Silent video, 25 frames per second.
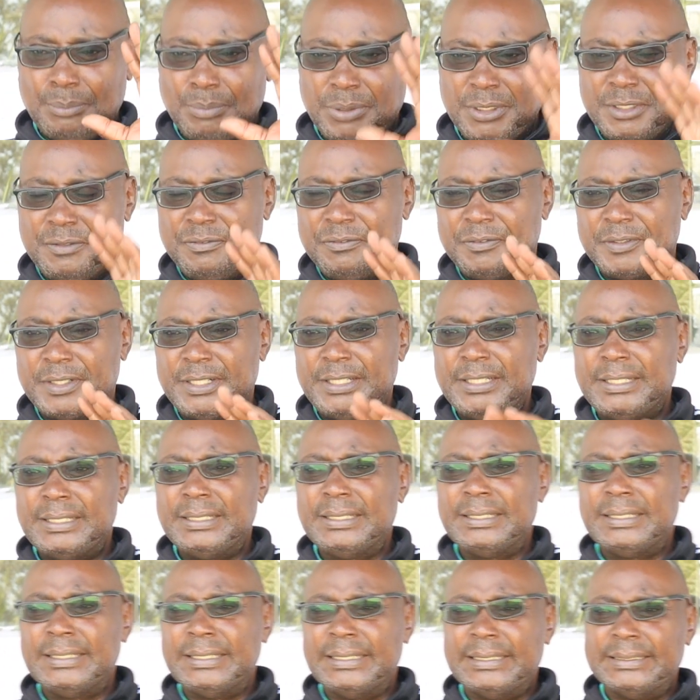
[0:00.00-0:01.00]
briefly,
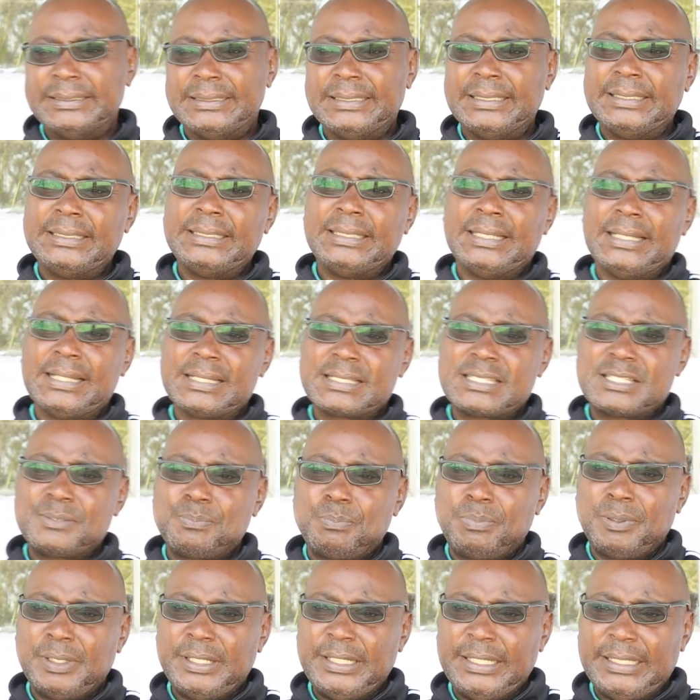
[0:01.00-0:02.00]
and then
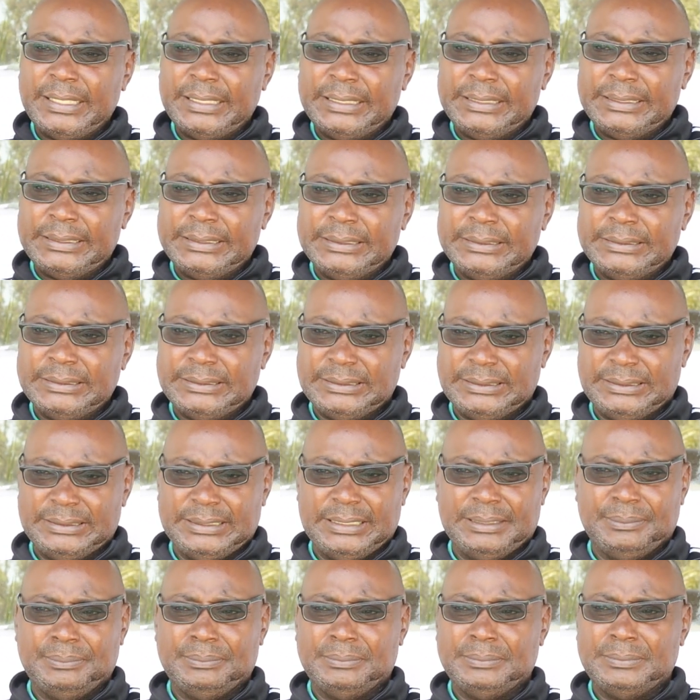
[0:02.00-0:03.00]
explain
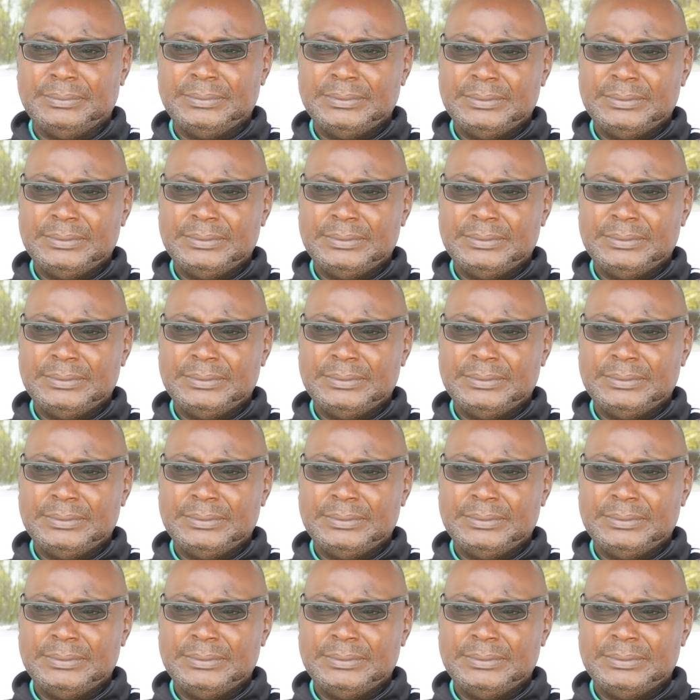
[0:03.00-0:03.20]
them,